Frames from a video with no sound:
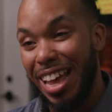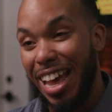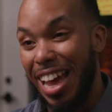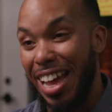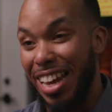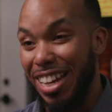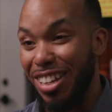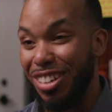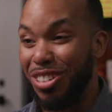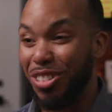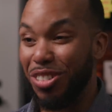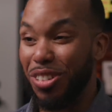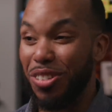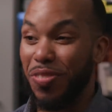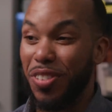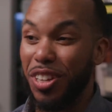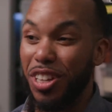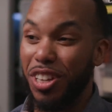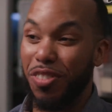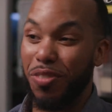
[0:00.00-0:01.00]
and it showed a
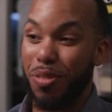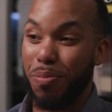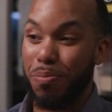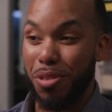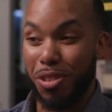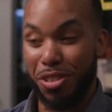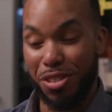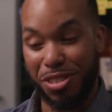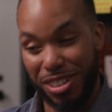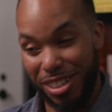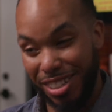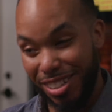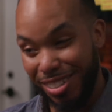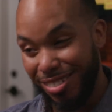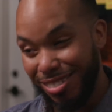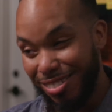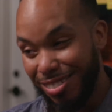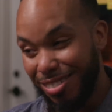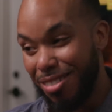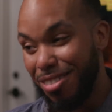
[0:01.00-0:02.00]
video of a
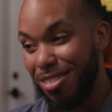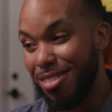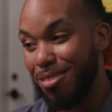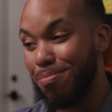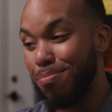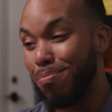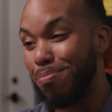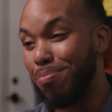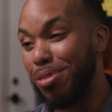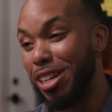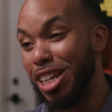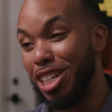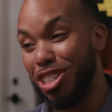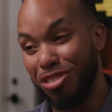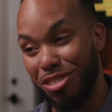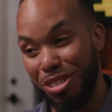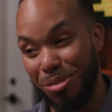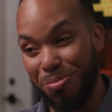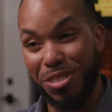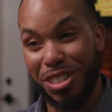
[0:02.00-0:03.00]
person
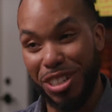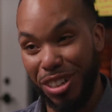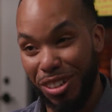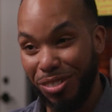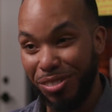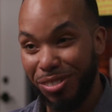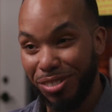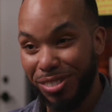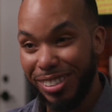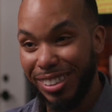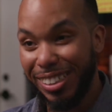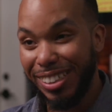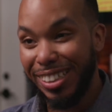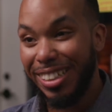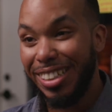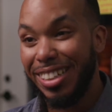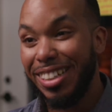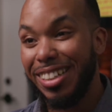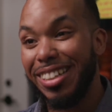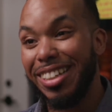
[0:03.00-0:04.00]
pleasuring himself
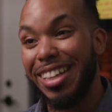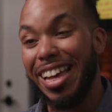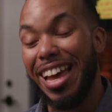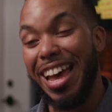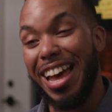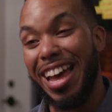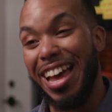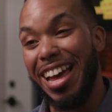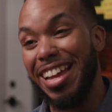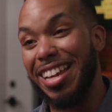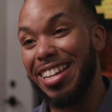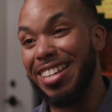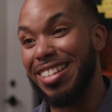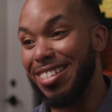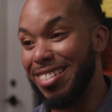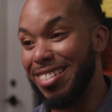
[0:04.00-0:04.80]
and